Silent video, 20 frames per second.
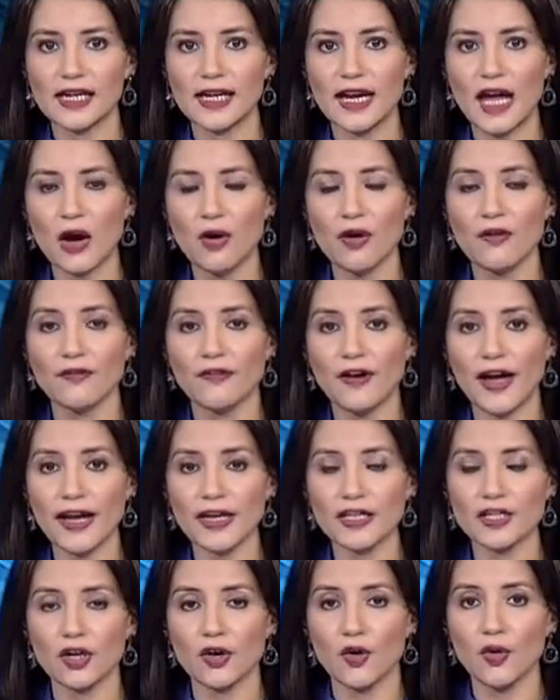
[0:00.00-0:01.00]
And now a
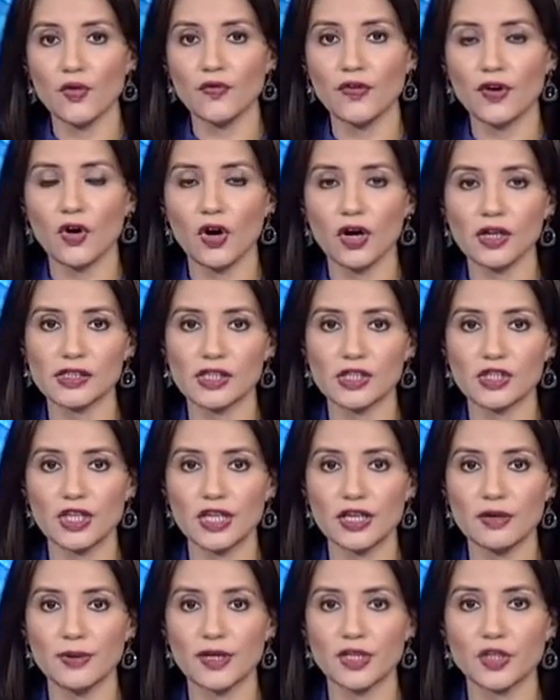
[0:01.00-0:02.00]
fight over
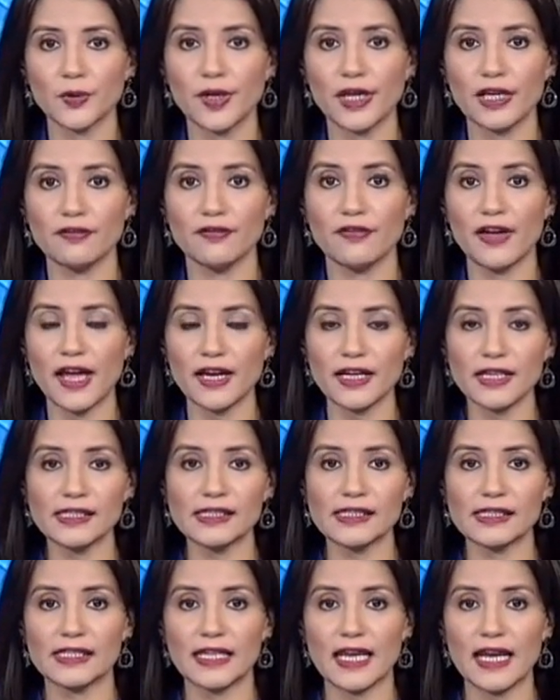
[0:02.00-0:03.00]
oxygen between various
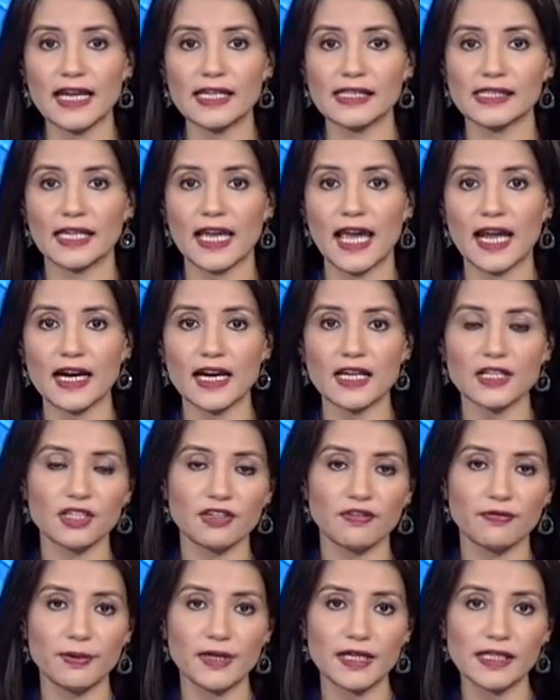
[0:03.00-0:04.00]
states. Kerala
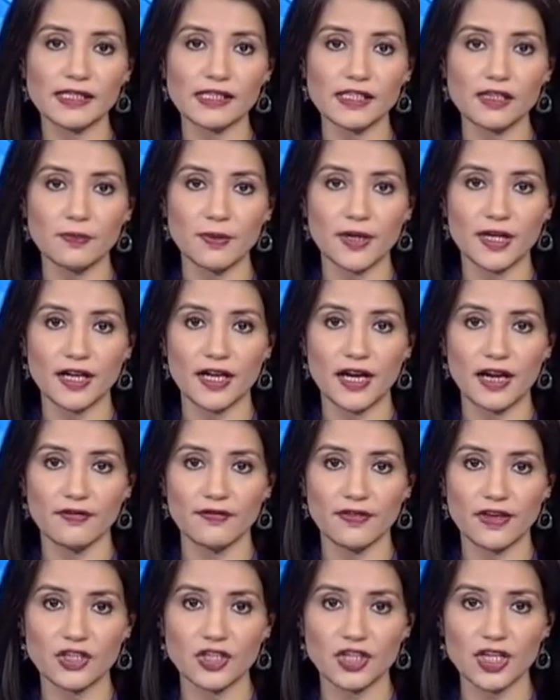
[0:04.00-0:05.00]
Chief Minister Pinarayi
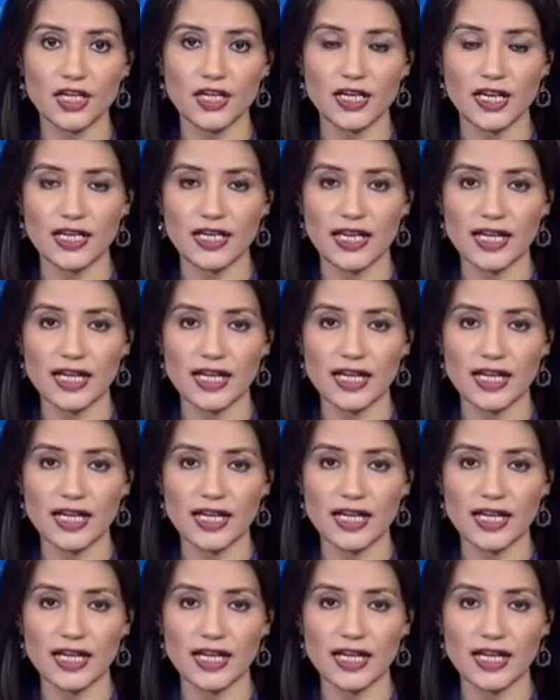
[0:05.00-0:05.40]
Vijayan